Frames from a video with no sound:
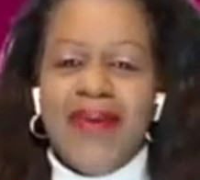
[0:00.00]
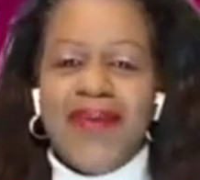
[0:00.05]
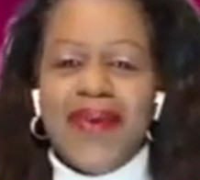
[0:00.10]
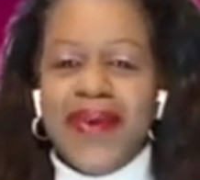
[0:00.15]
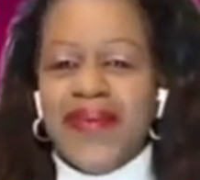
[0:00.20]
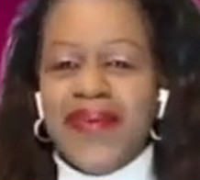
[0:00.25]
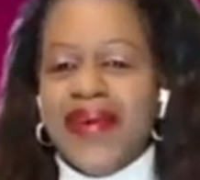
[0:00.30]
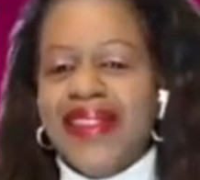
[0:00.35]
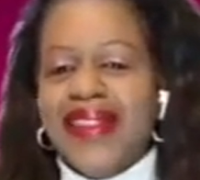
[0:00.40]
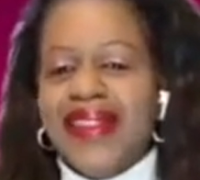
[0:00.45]

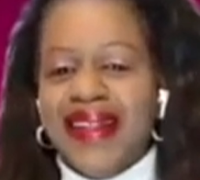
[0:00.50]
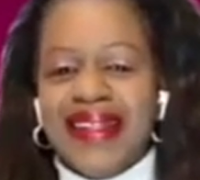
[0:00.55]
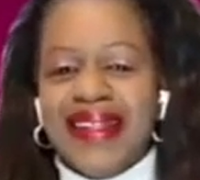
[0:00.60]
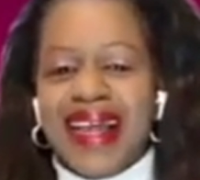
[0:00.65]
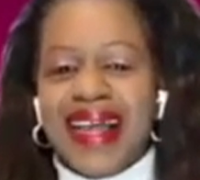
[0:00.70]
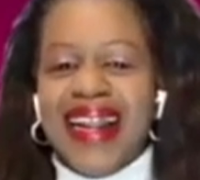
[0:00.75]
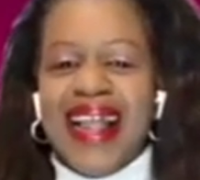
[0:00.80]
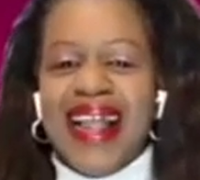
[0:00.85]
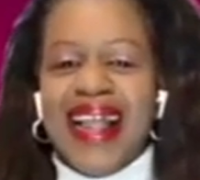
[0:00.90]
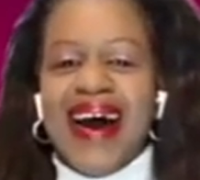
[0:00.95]
We will not
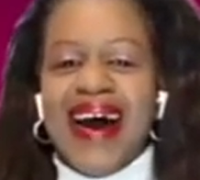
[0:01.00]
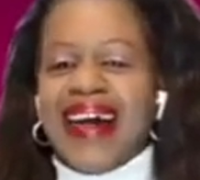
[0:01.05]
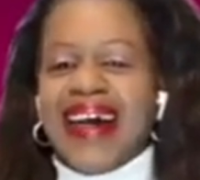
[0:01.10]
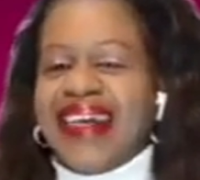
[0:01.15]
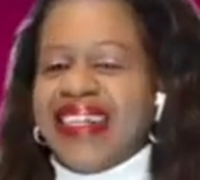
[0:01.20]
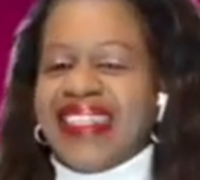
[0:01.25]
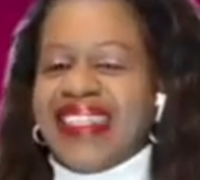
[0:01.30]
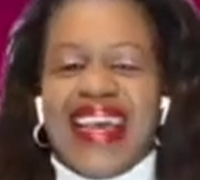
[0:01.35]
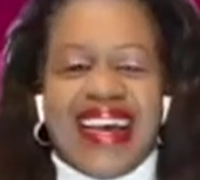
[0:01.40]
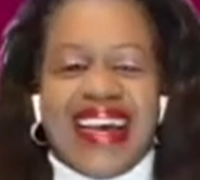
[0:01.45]
allow
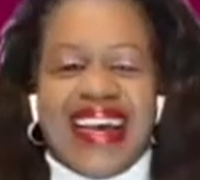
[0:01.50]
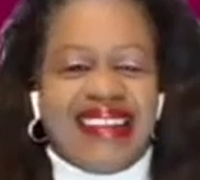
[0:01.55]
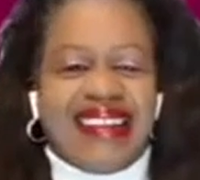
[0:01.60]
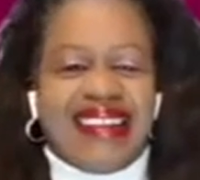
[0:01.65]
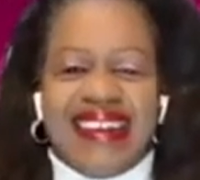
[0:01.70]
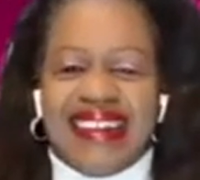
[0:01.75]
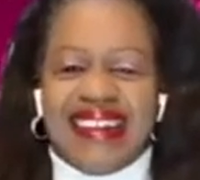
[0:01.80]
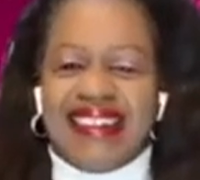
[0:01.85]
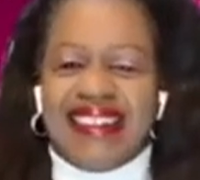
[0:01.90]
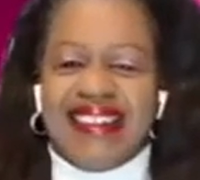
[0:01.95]

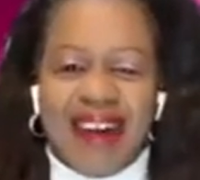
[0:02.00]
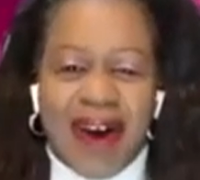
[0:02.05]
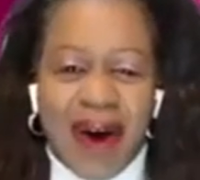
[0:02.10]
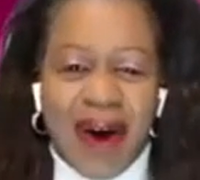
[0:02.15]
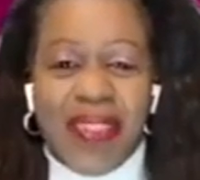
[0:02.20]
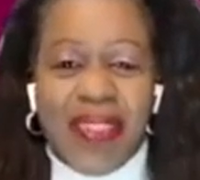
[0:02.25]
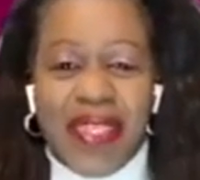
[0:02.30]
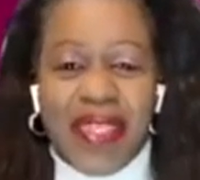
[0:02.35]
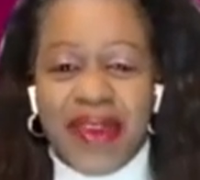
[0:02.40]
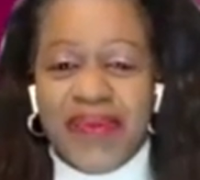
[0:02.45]
architecture to
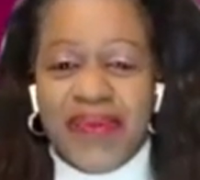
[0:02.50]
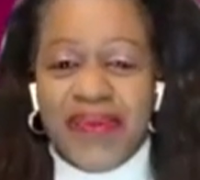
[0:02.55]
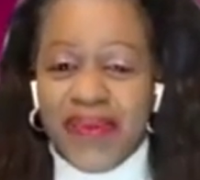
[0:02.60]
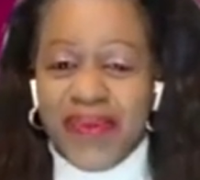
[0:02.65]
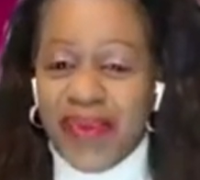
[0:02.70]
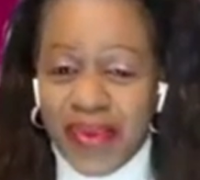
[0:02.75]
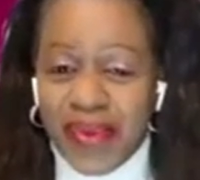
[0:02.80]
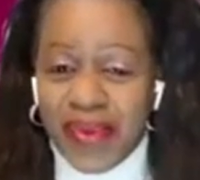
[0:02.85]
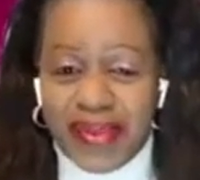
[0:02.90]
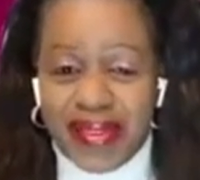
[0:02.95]
go that
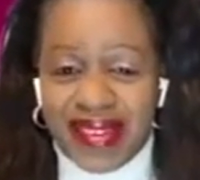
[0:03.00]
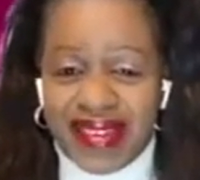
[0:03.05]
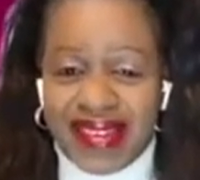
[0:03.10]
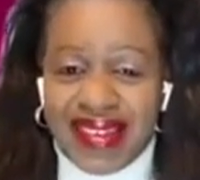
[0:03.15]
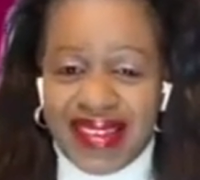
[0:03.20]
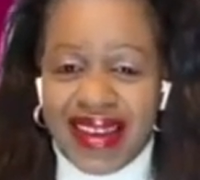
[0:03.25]
route.